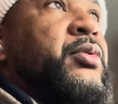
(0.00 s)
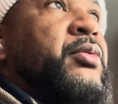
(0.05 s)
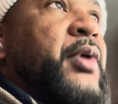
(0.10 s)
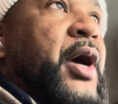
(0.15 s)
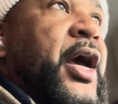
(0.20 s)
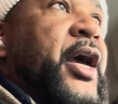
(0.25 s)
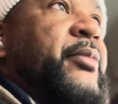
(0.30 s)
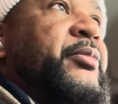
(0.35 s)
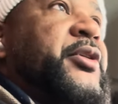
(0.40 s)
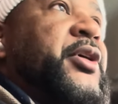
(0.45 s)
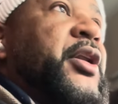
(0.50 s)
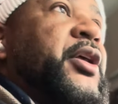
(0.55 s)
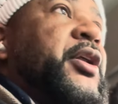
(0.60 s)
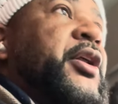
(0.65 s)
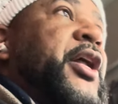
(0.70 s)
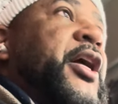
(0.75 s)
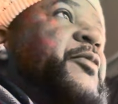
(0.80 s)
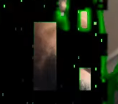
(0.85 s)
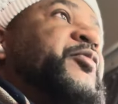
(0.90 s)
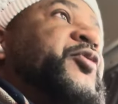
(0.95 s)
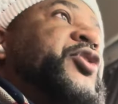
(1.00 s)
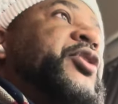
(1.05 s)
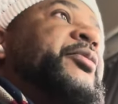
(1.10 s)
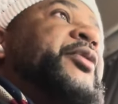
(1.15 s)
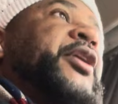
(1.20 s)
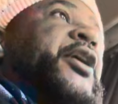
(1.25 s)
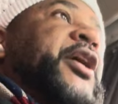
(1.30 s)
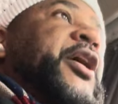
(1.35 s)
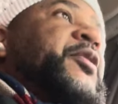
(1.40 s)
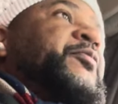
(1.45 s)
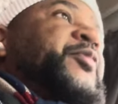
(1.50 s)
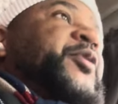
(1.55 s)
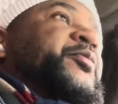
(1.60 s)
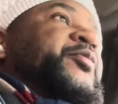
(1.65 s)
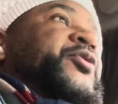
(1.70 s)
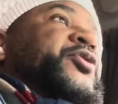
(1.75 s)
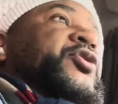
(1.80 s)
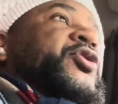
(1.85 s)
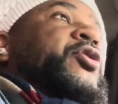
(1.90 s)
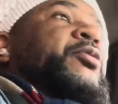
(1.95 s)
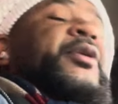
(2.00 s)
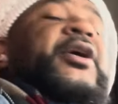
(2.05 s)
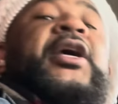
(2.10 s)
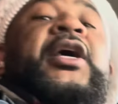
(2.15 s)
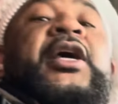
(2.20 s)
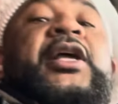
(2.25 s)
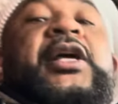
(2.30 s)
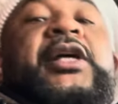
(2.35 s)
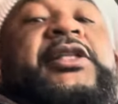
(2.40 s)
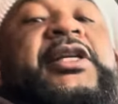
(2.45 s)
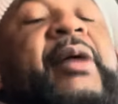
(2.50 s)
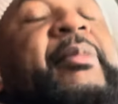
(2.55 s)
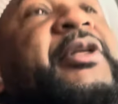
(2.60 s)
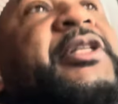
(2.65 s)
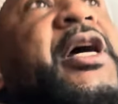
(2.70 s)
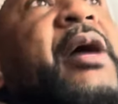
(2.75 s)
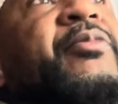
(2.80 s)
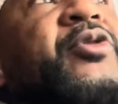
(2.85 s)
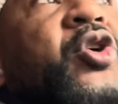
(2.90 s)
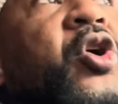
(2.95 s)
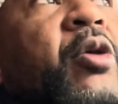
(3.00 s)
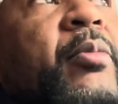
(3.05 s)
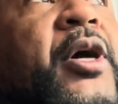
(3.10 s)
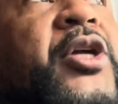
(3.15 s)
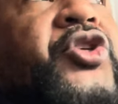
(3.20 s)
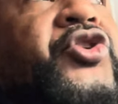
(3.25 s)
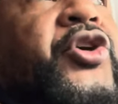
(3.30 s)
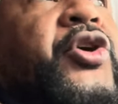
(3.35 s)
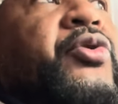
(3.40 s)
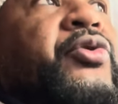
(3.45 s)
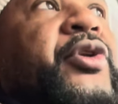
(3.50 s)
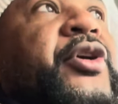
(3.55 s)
I am telling you that Jamaican people. So don't Tommy Thompson come and chicken.